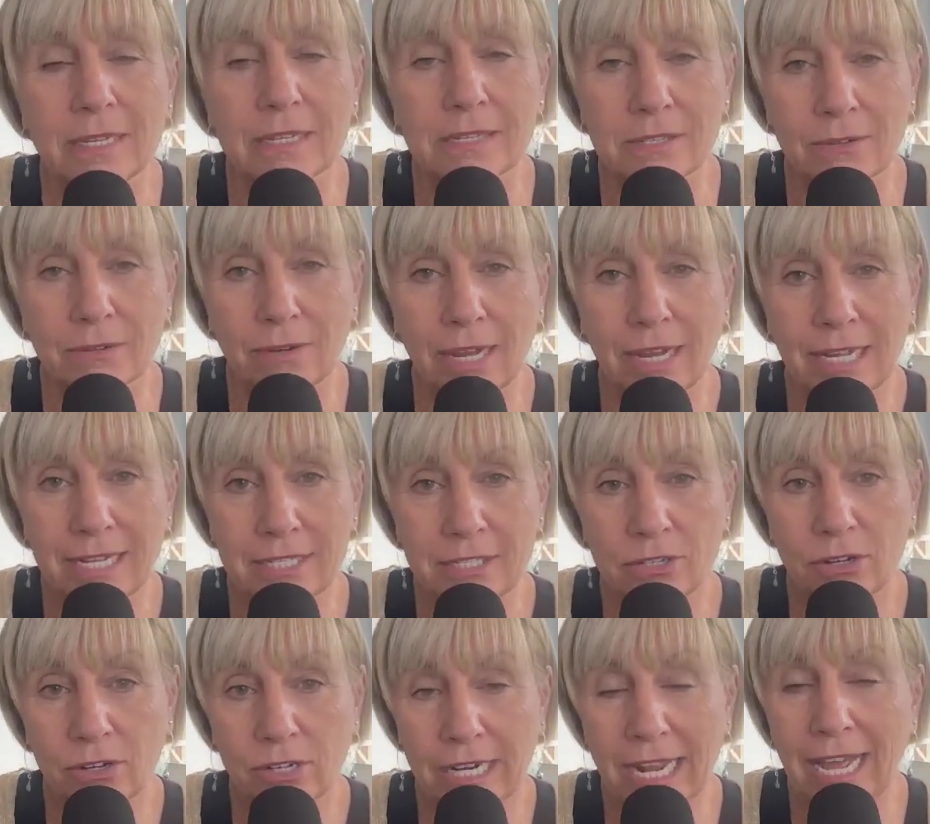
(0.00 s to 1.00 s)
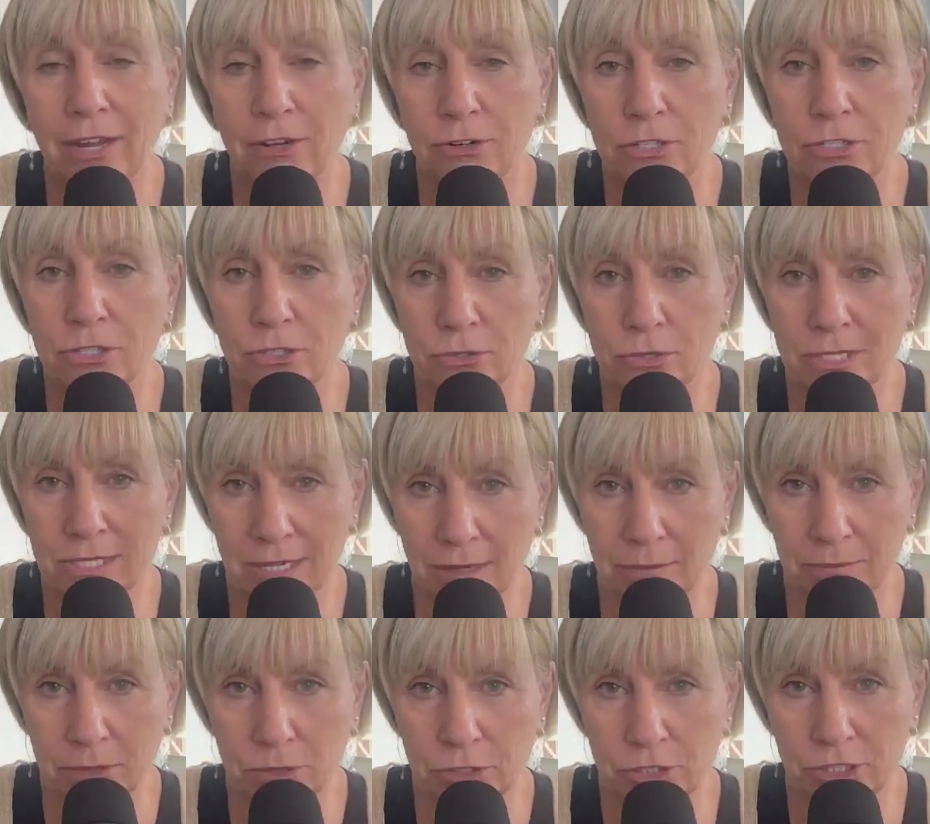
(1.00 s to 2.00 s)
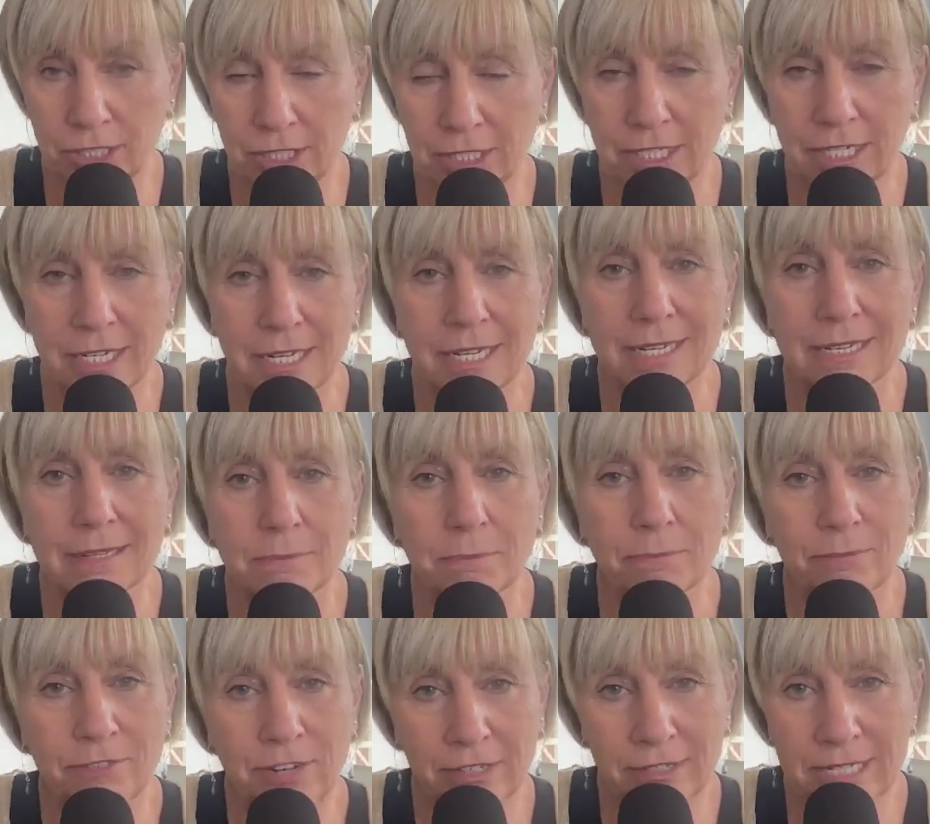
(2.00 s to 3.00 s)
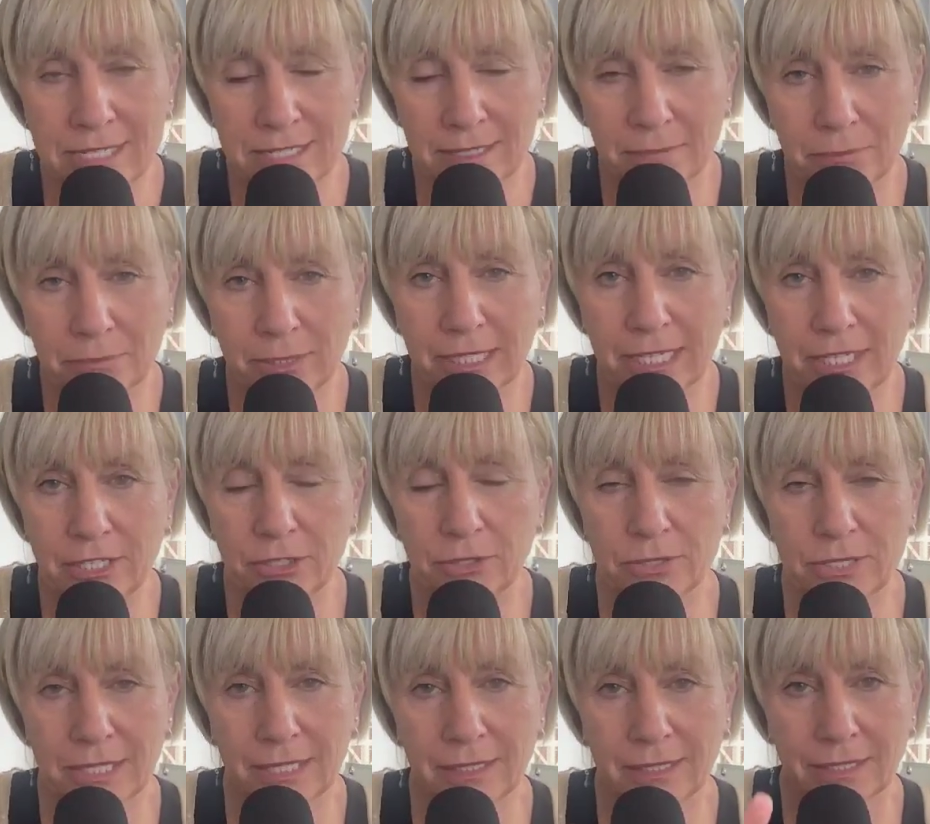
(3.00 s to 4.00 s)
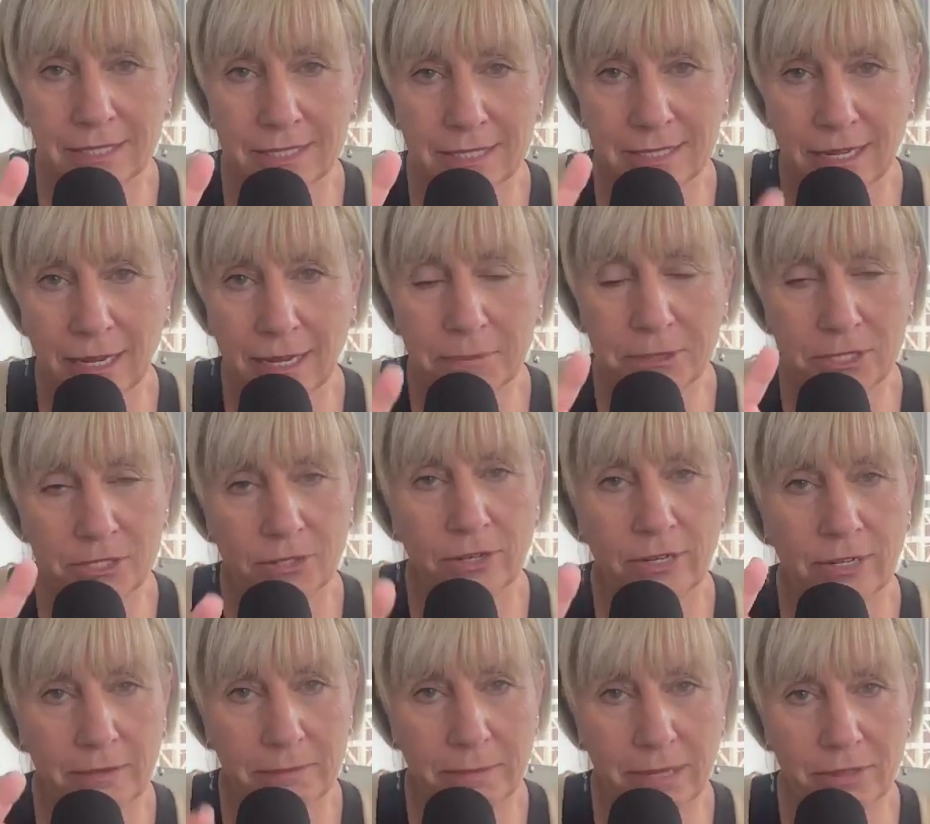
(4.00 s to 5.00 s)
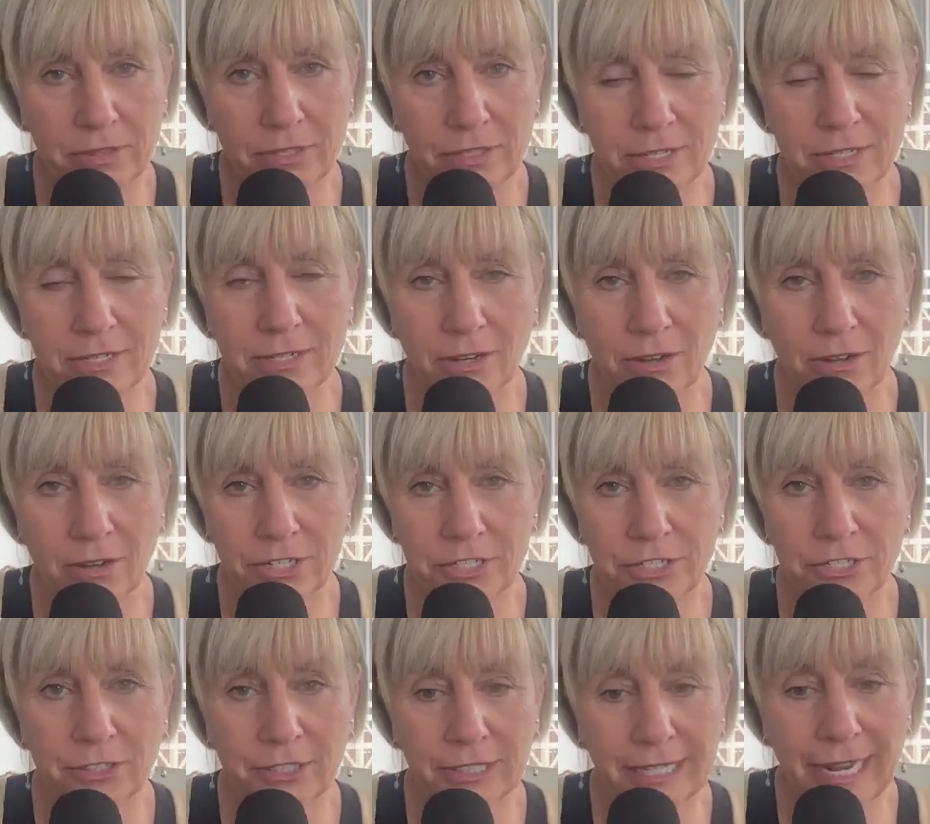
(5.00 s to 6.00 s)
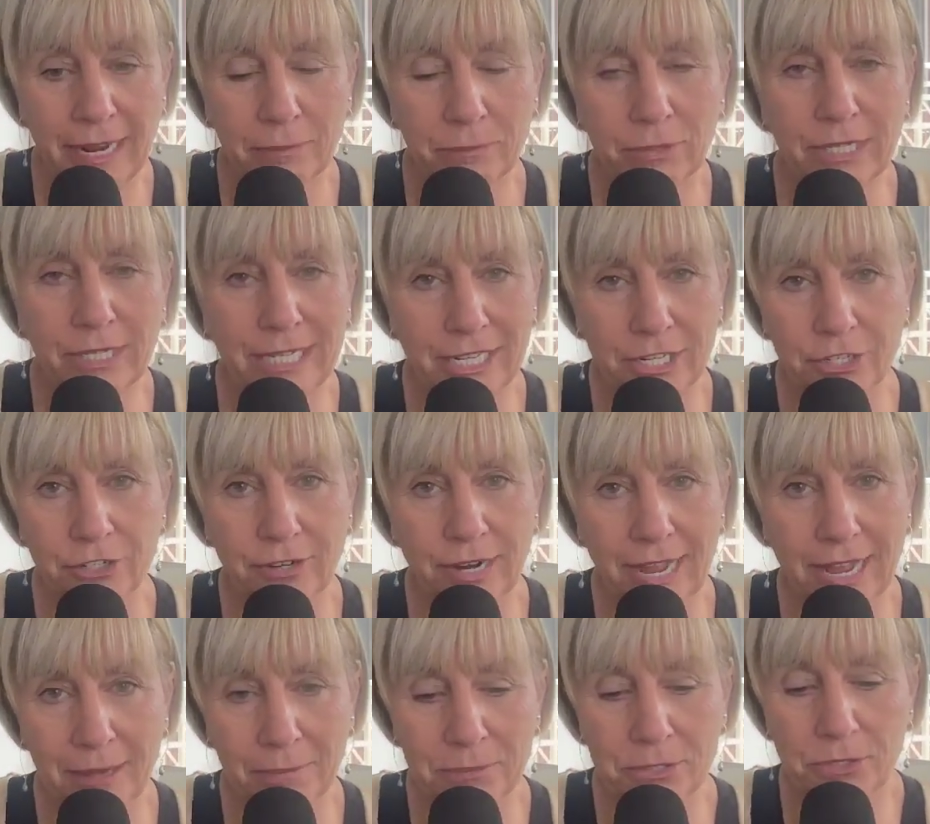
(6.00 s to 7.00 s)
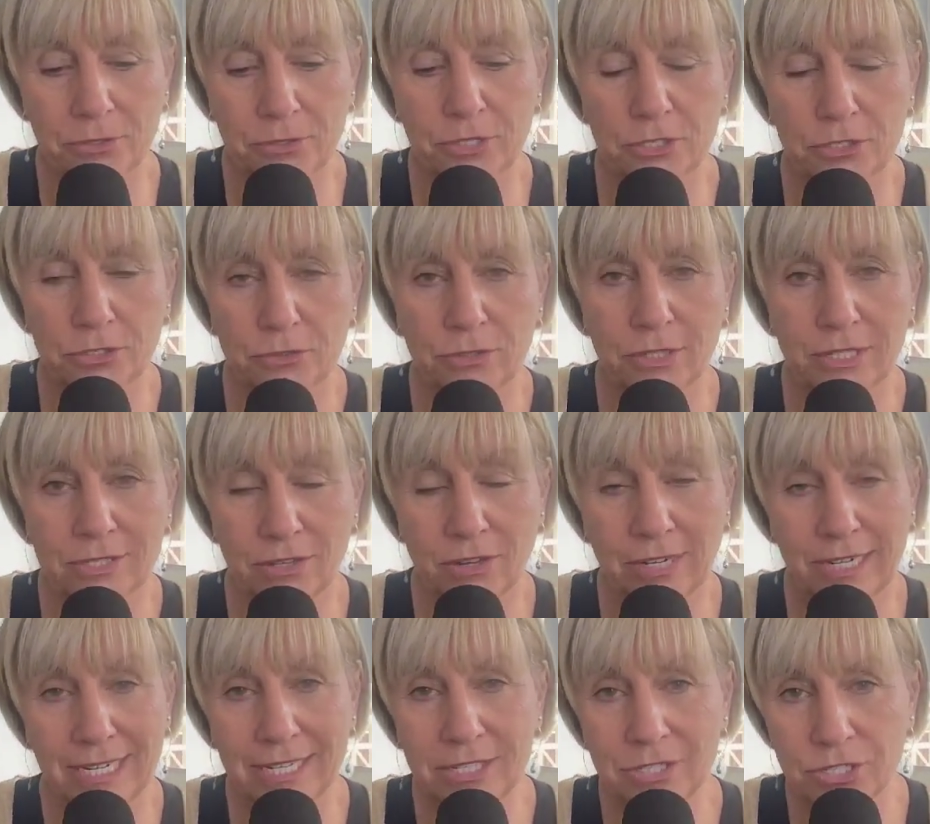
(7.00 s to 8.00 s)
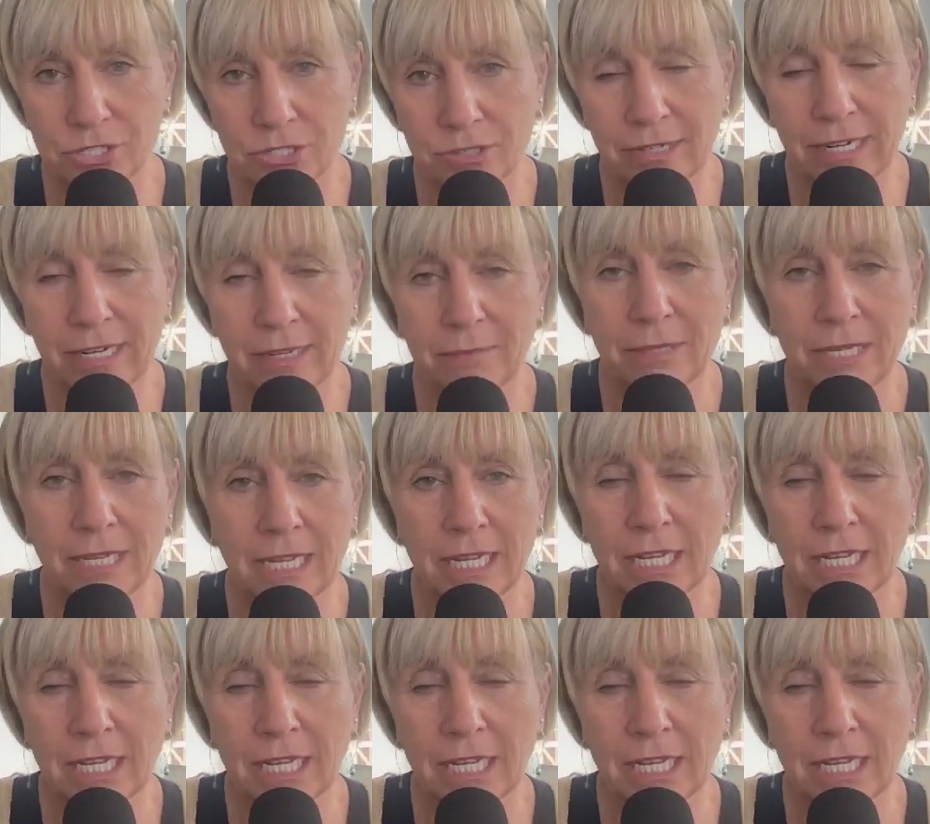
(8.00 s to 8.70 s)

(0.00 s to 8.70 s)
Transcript: So I taught how to do stop motion very simply using the stop start method on your camera in your app. So you can do this on Instagram.